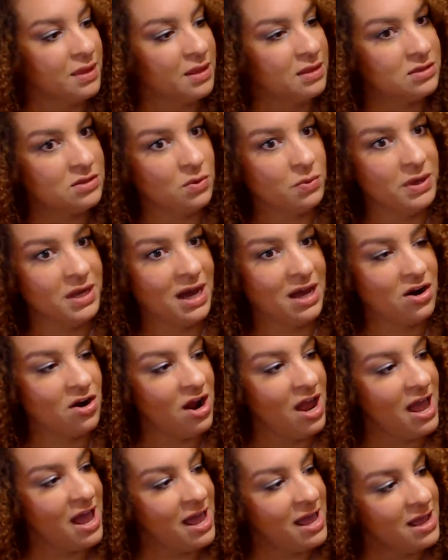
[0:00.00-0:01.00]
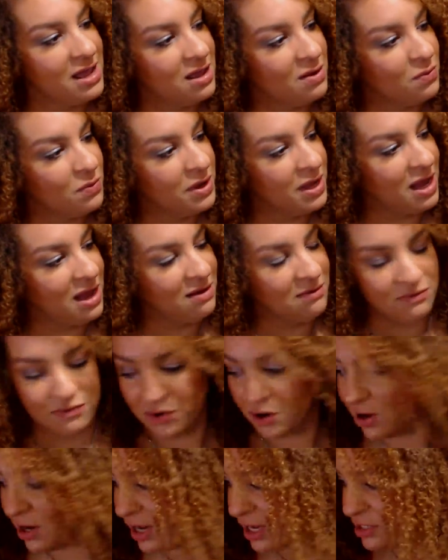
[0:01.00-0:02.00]
So we got our egg and we have
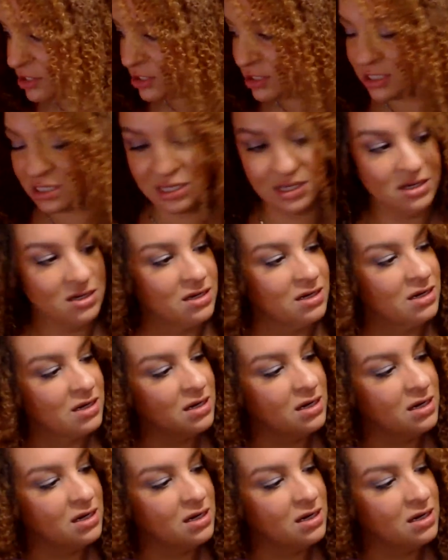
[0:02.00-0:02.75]
our edges here.